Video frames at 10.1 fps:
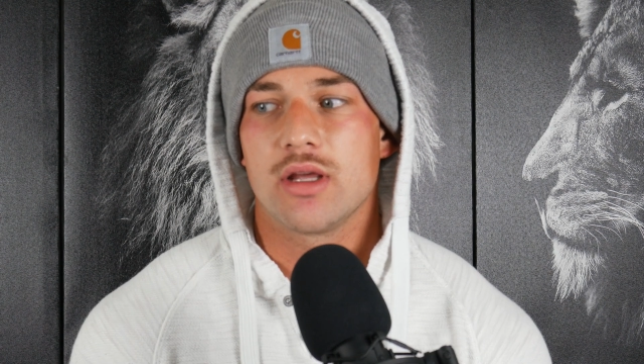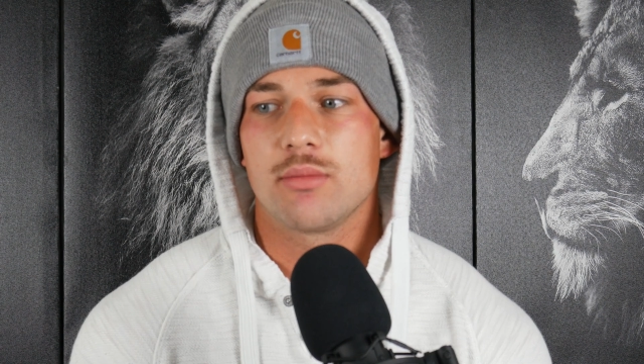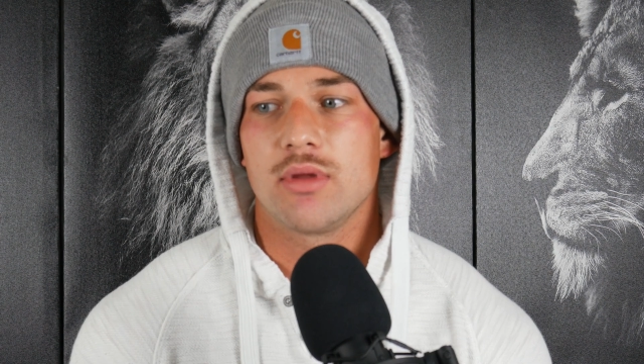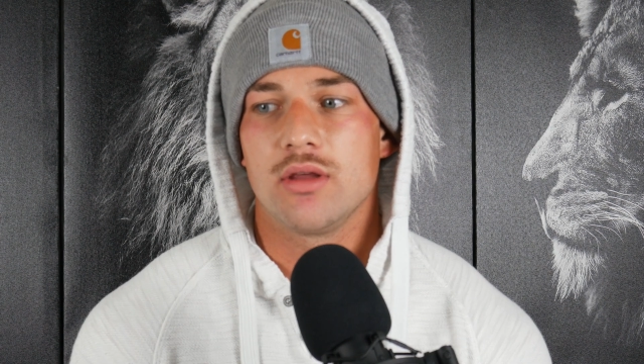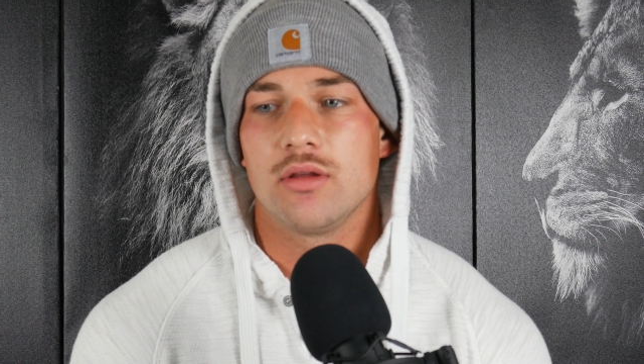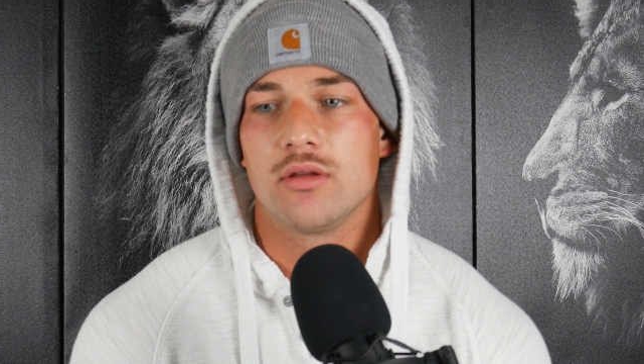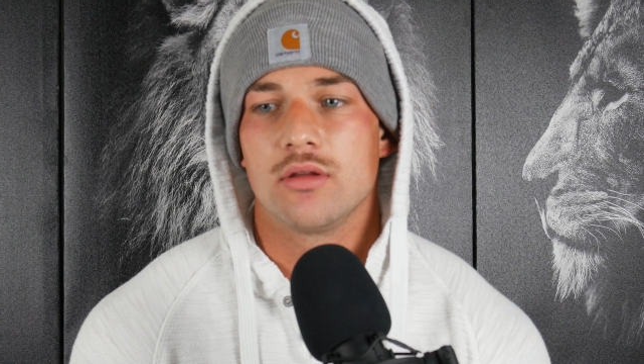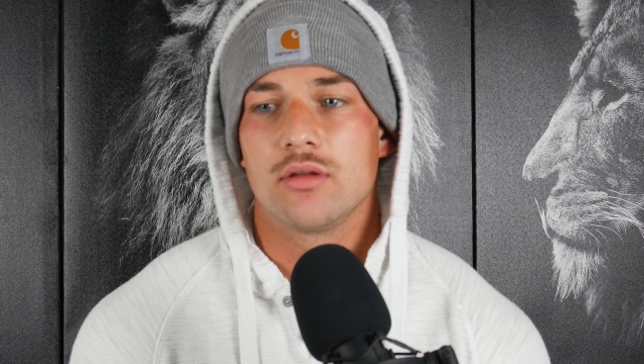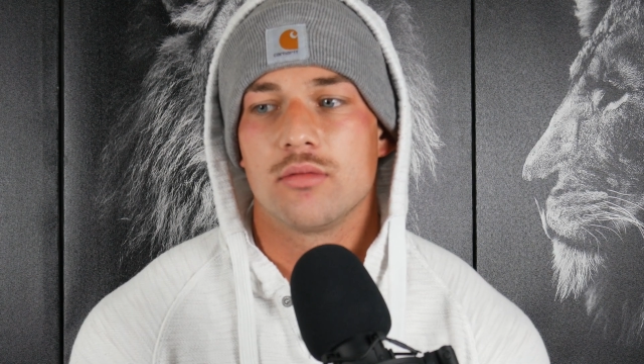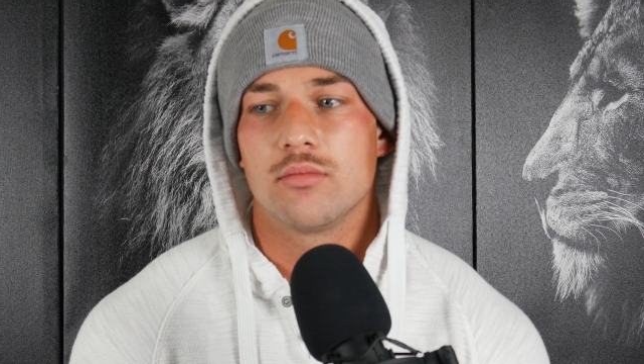like me,
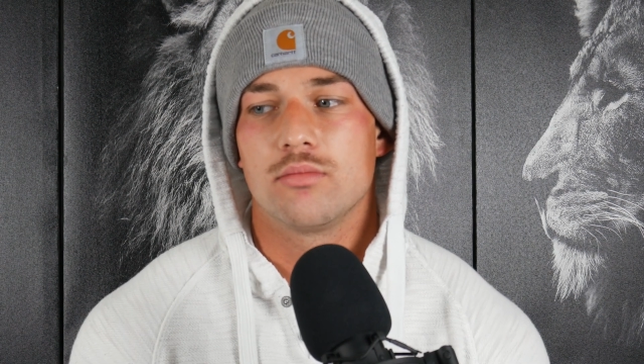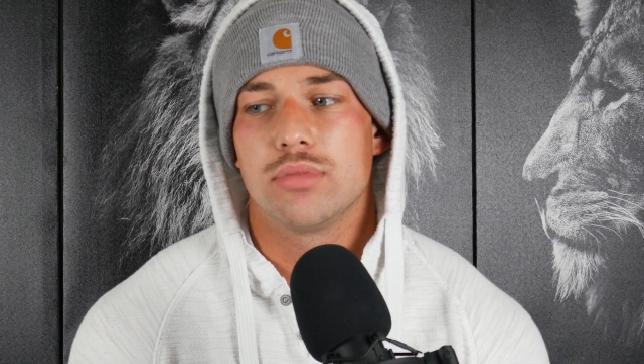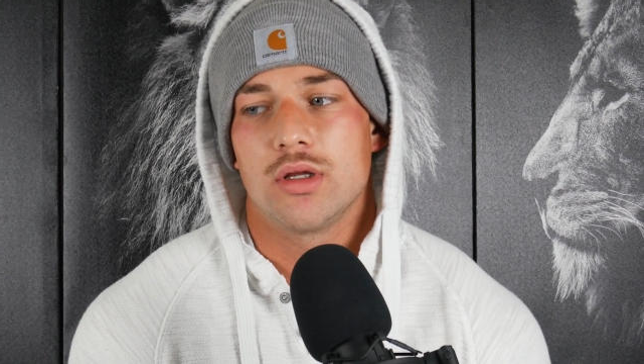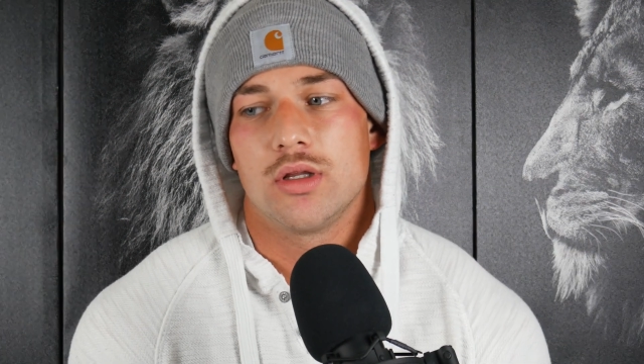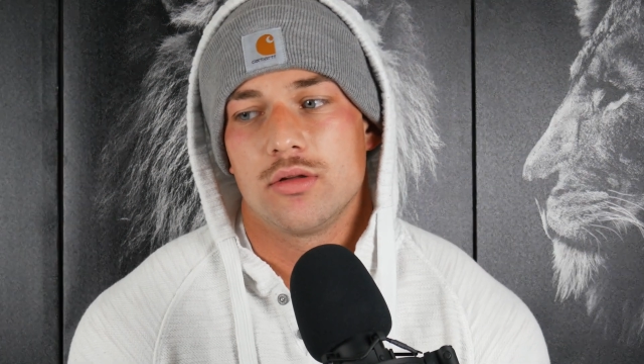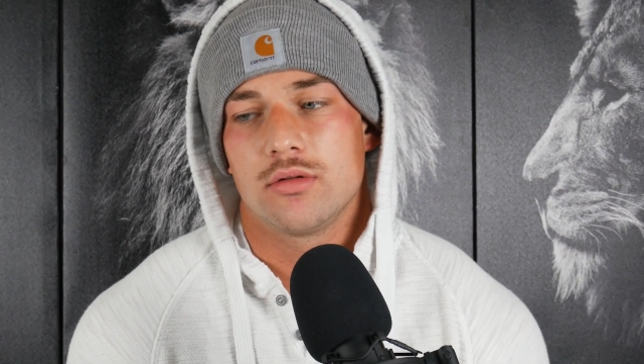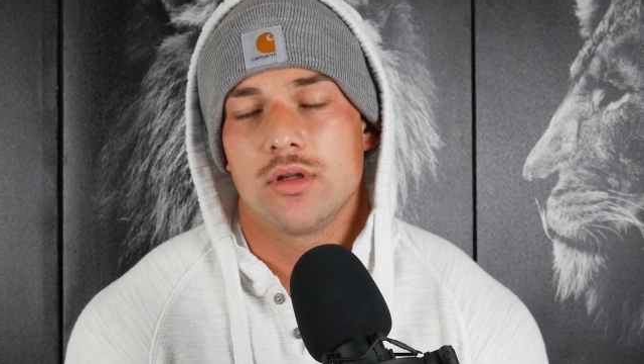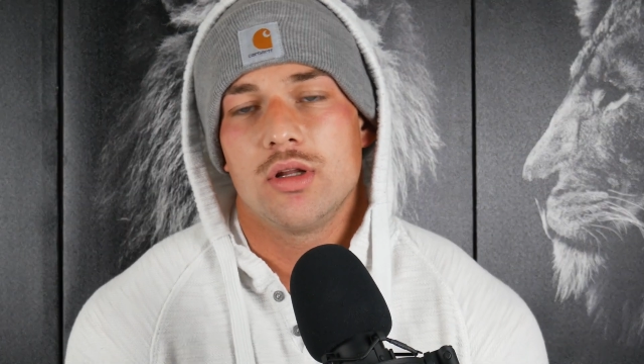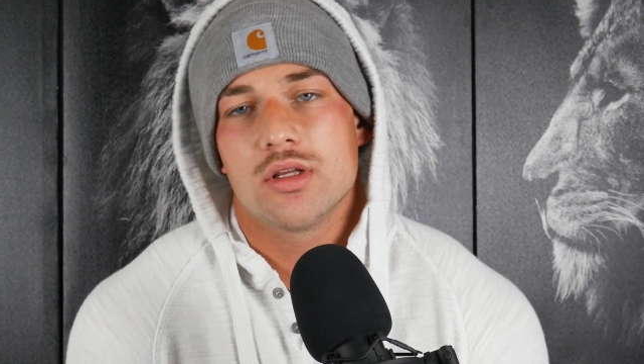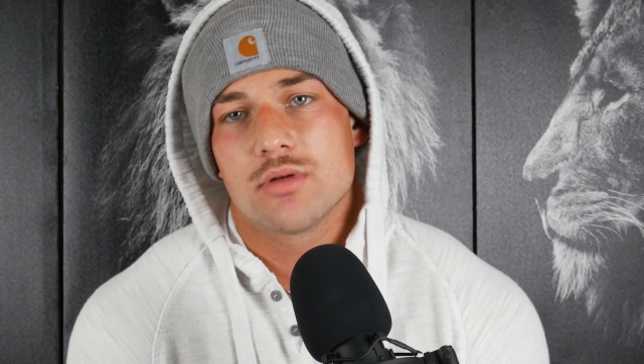but
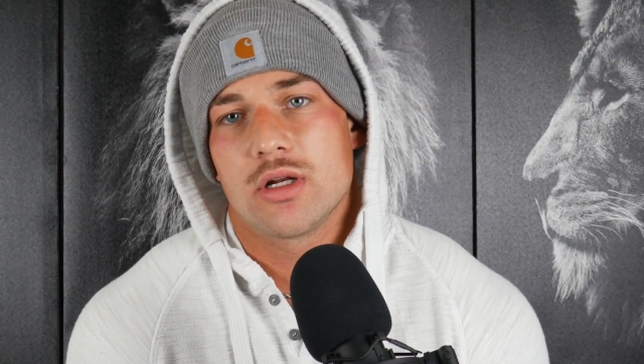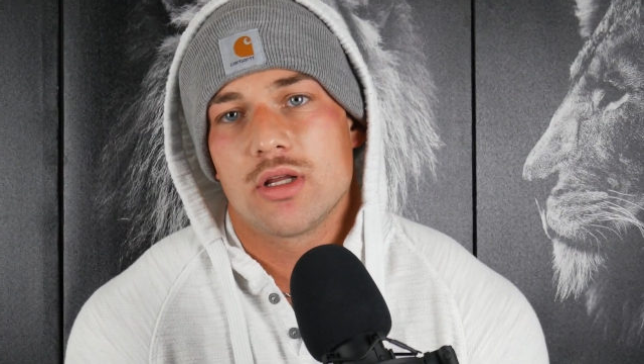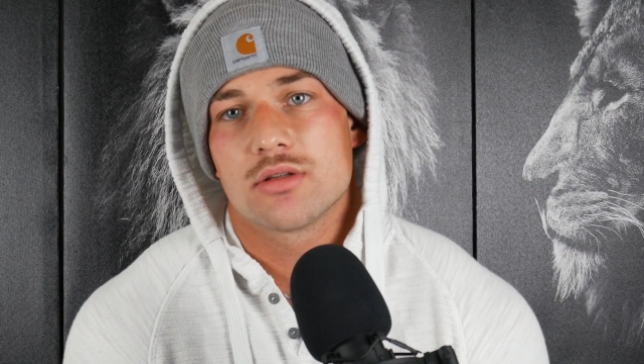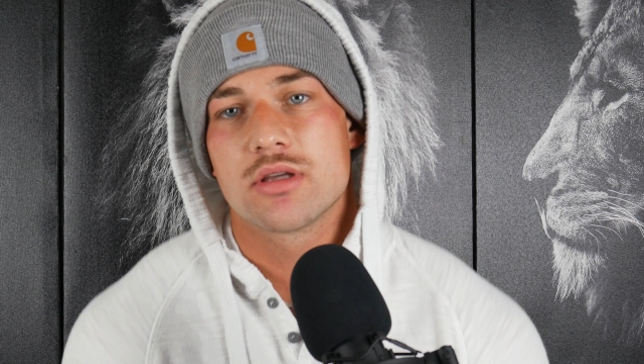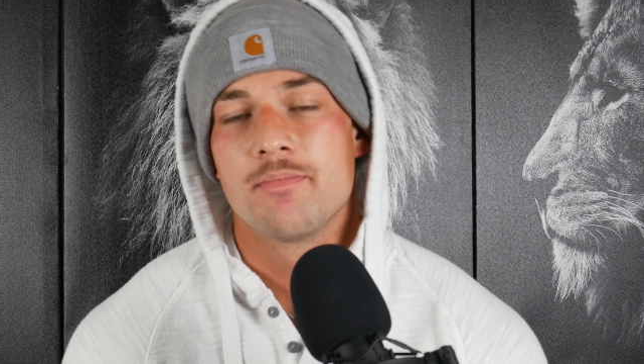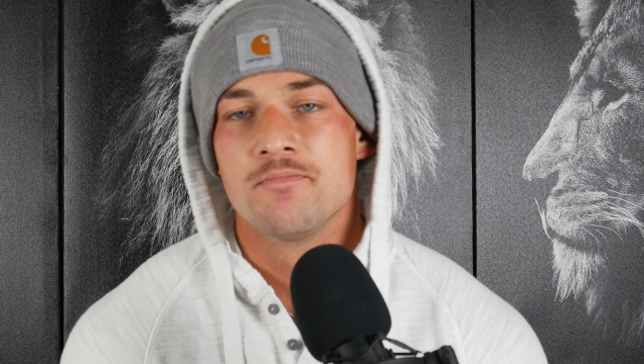it is what it is.